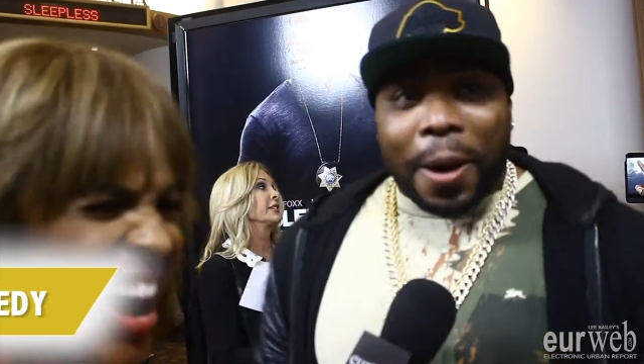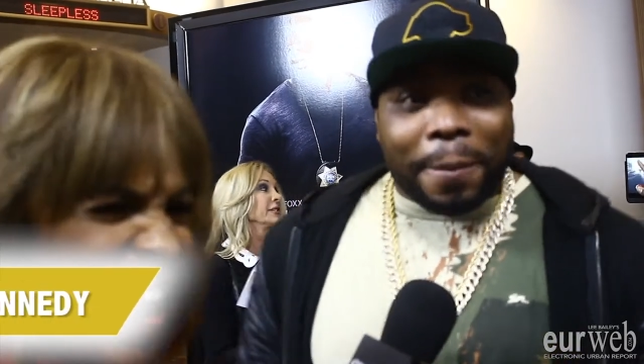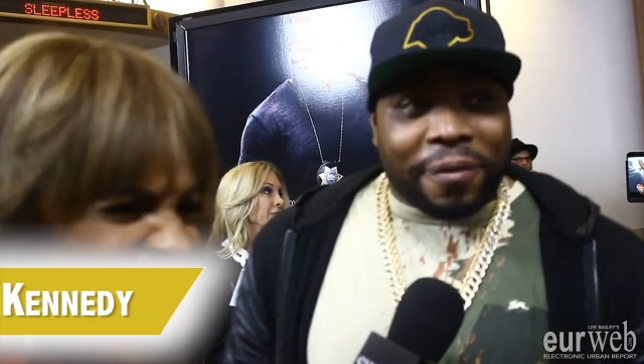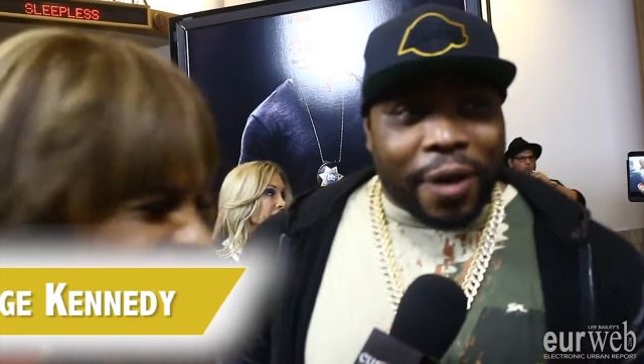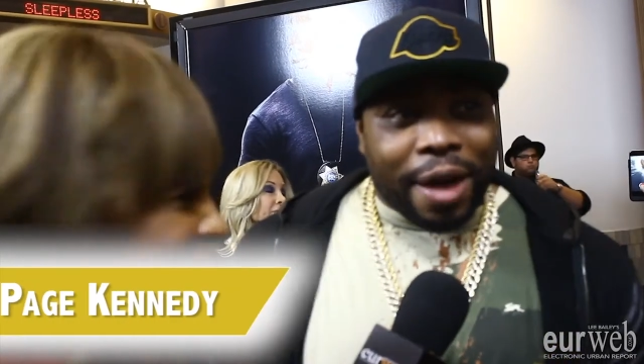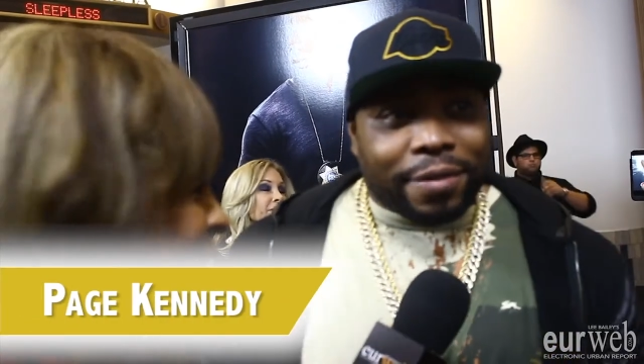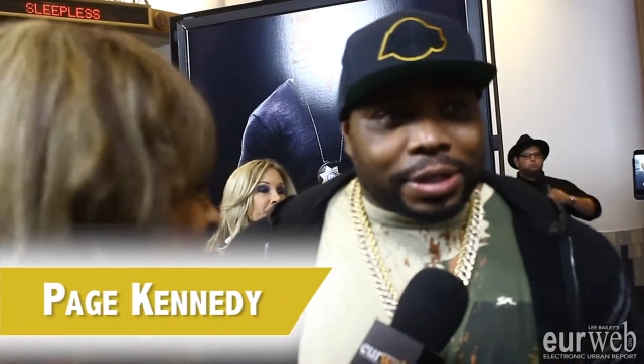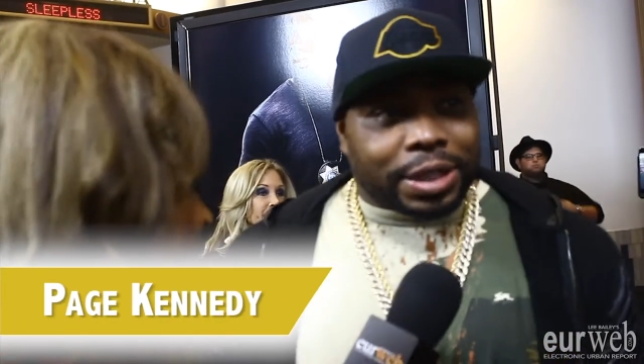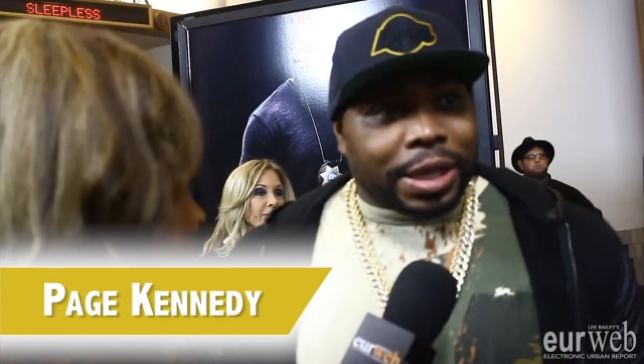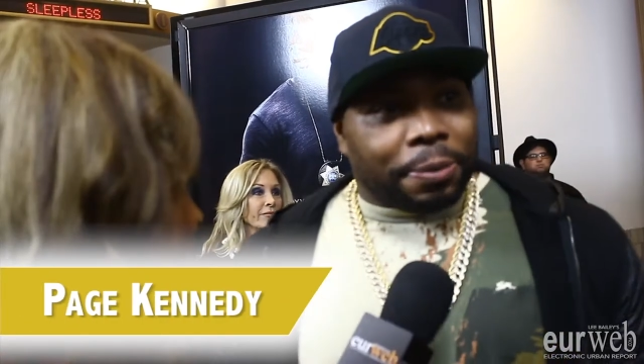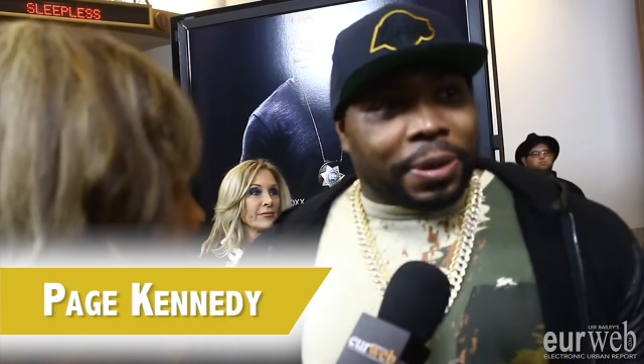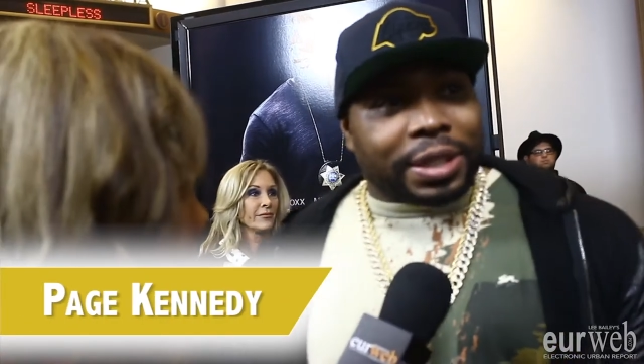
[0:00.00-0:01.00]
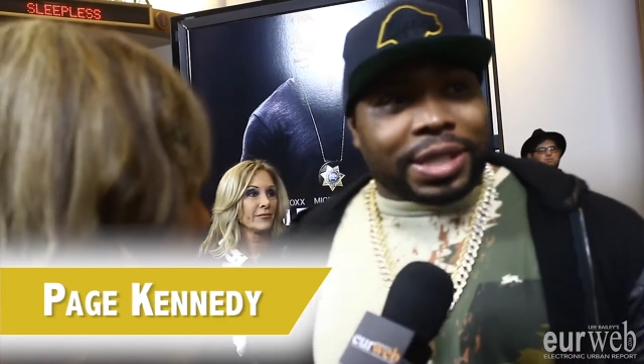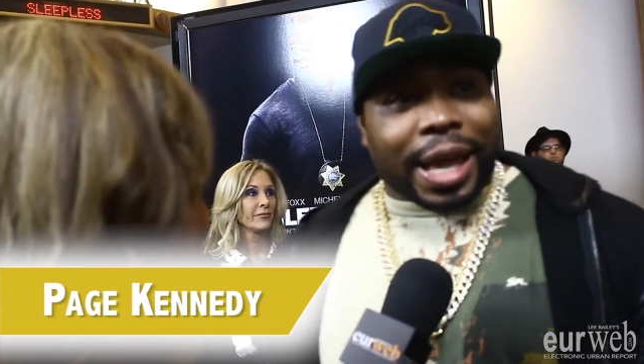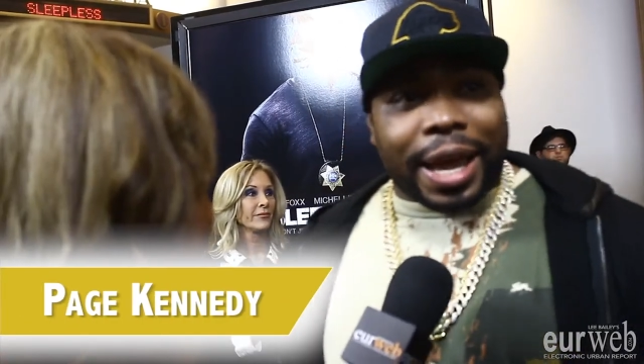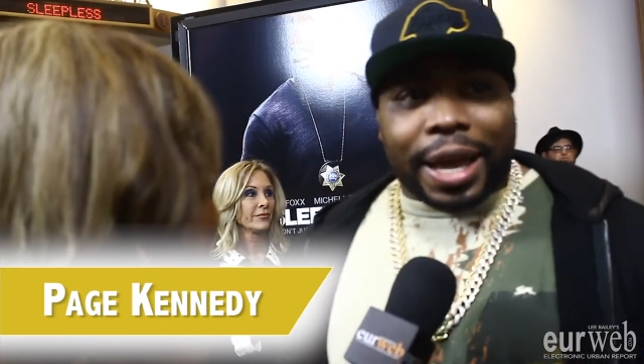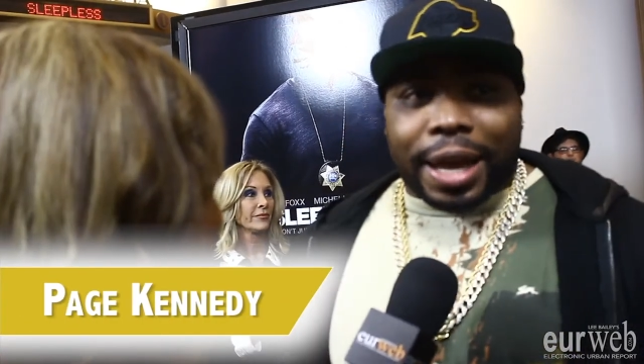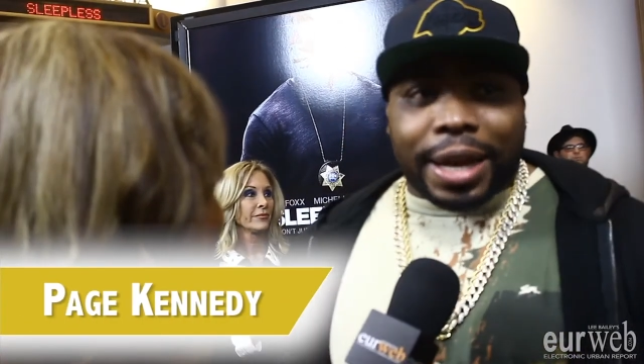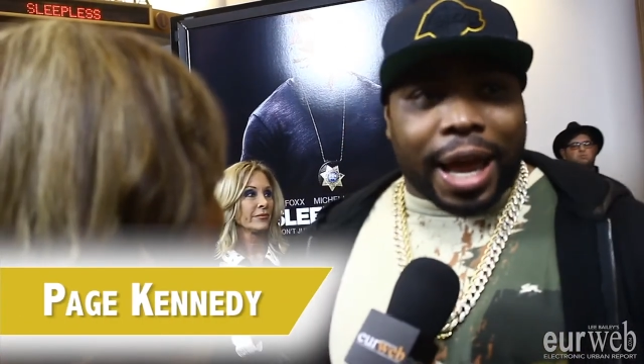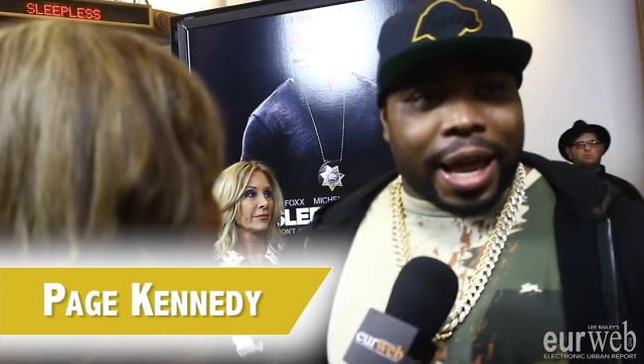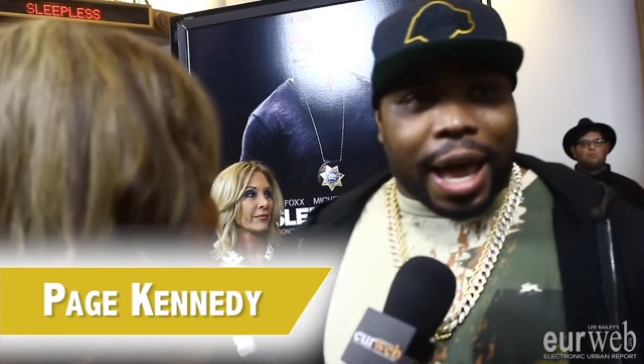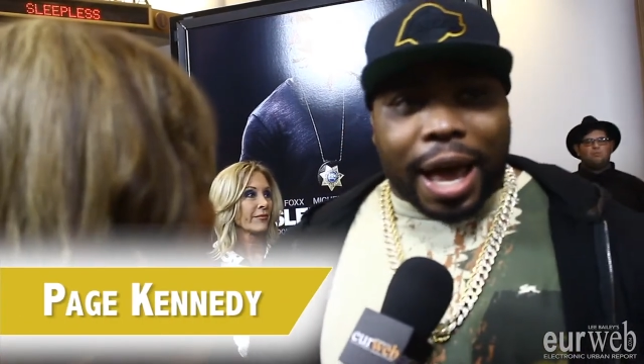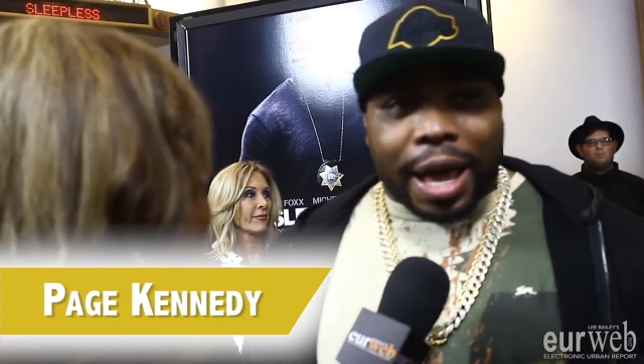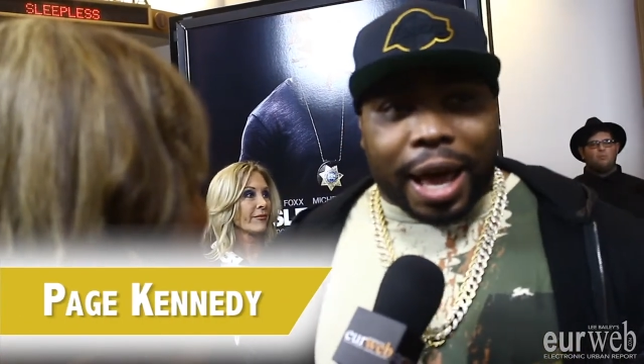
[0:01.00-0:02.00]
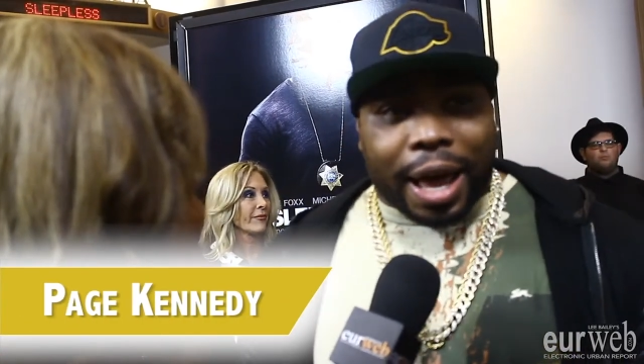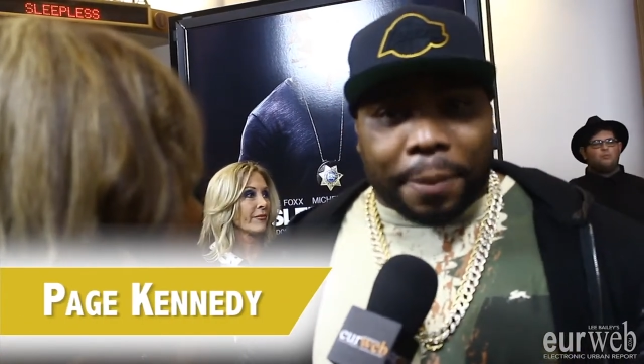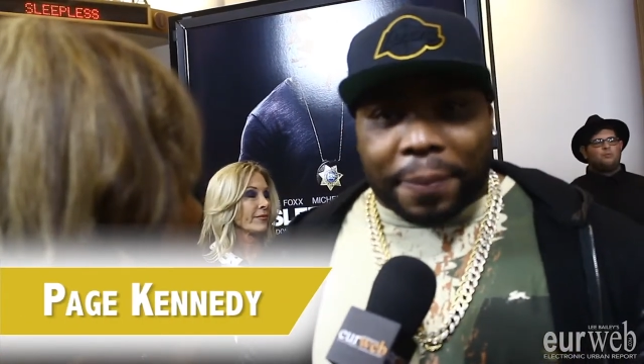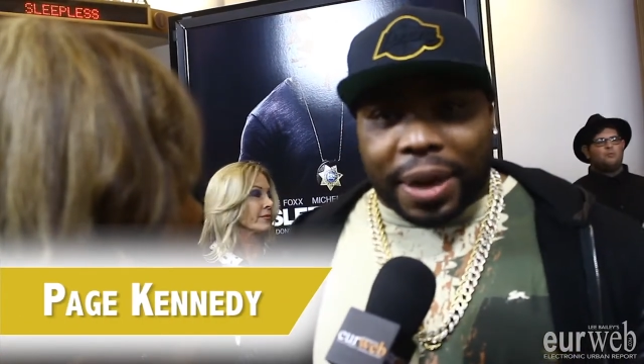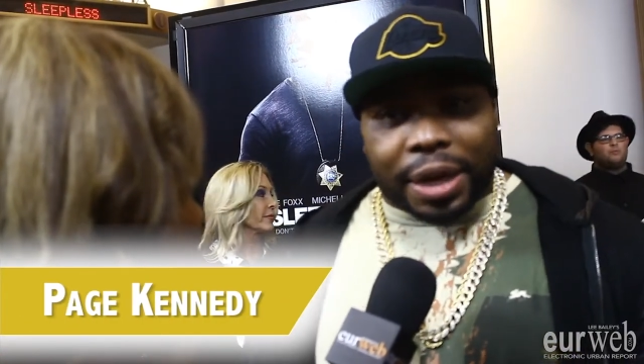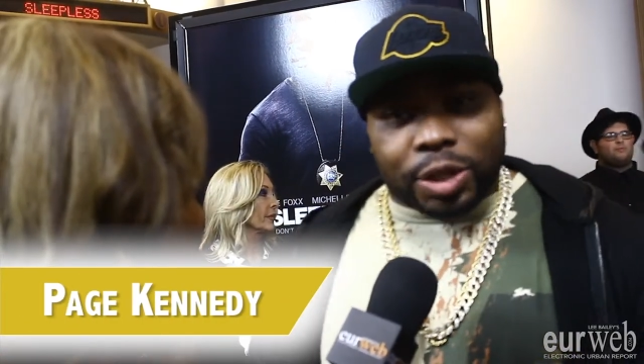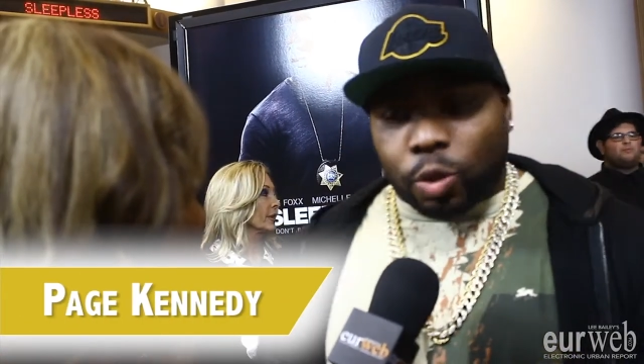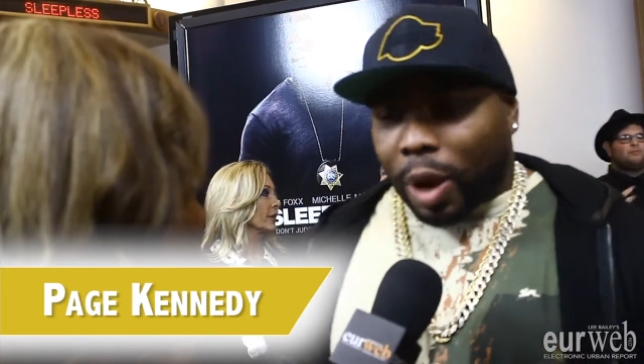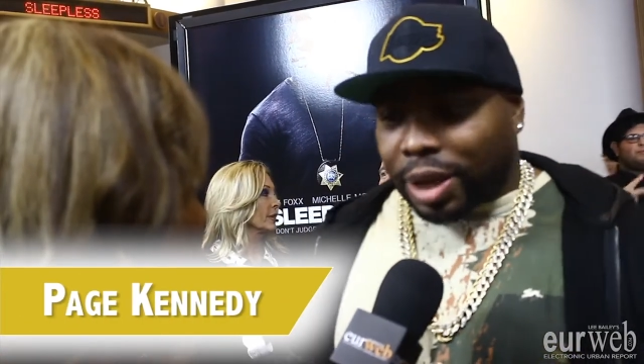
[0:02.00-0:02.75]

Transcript: um, if I have a sleepless light at night, I, I binge